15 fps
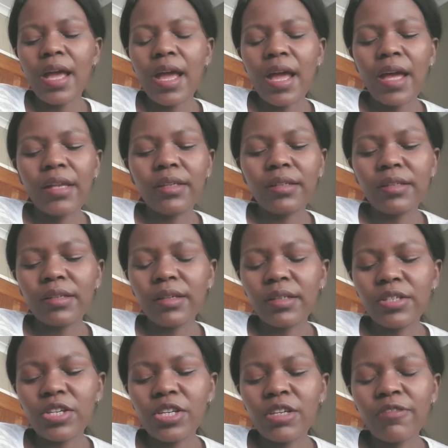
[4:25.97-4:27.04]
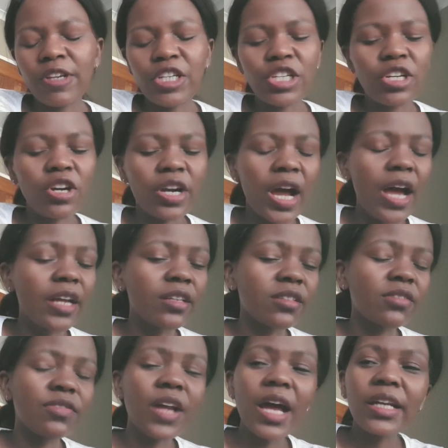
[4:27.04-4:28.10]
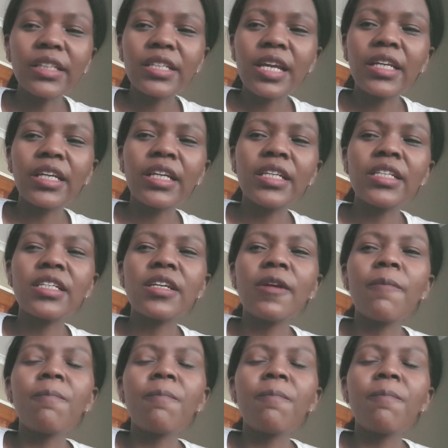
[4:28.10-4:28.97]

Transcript: And she eventually got hired as a flight attendant